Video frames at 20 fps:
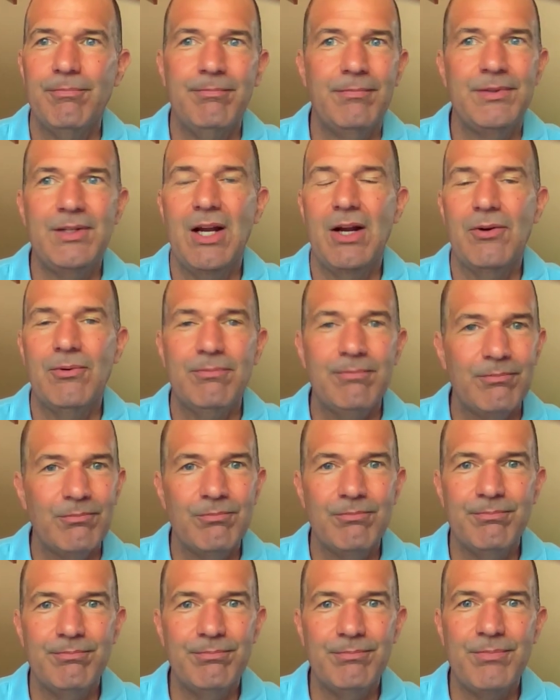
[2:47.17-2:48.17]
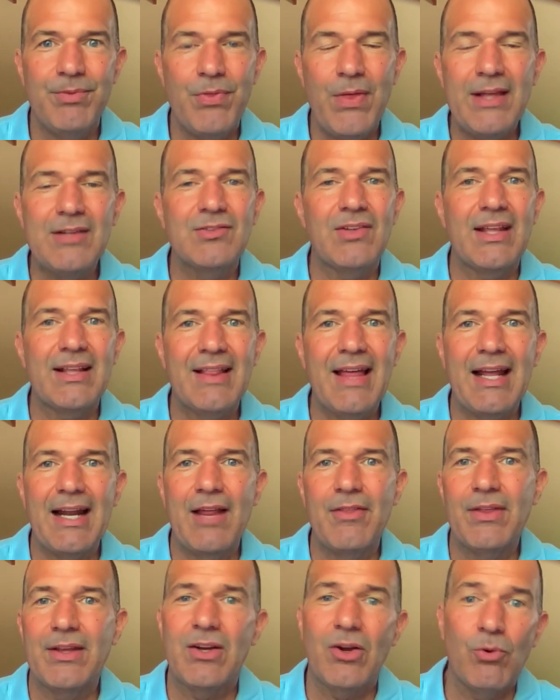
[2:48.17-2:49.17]
You know, things like that I
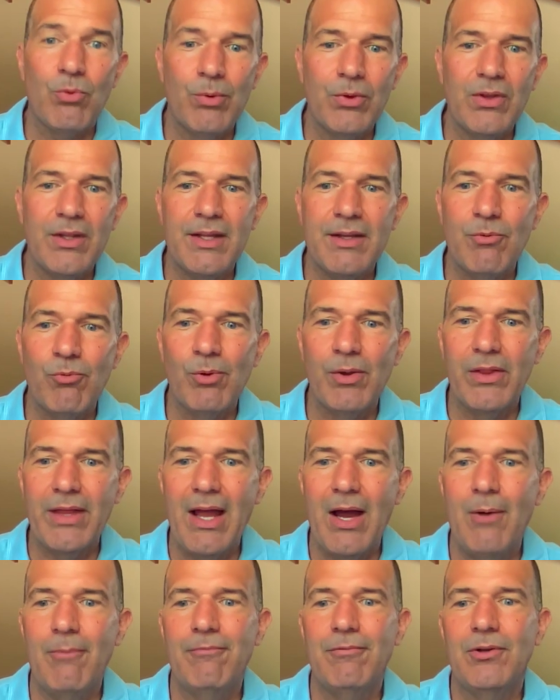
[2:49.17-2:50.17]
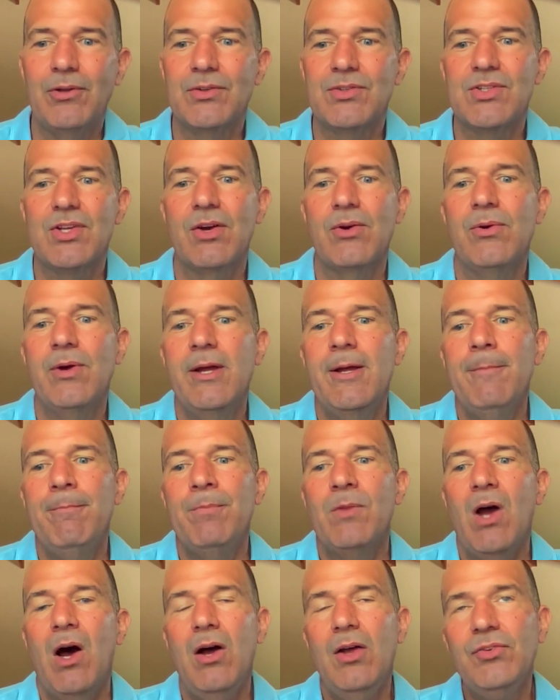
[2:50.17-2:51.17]
think are really, really helpful. So
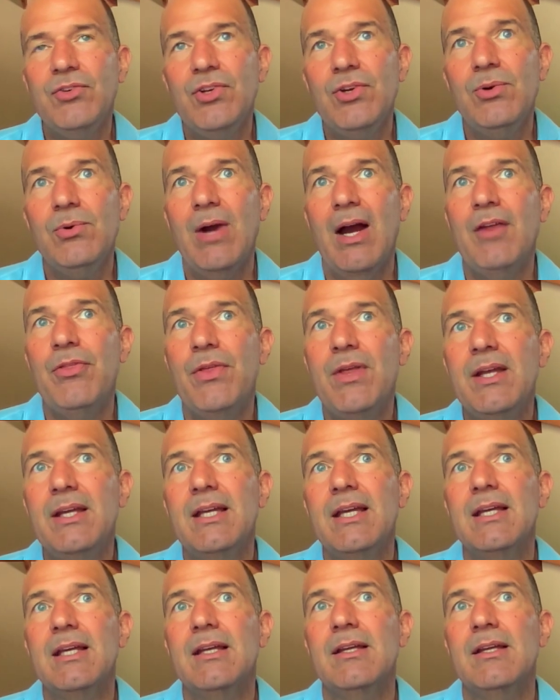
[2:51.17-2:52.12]
also, I think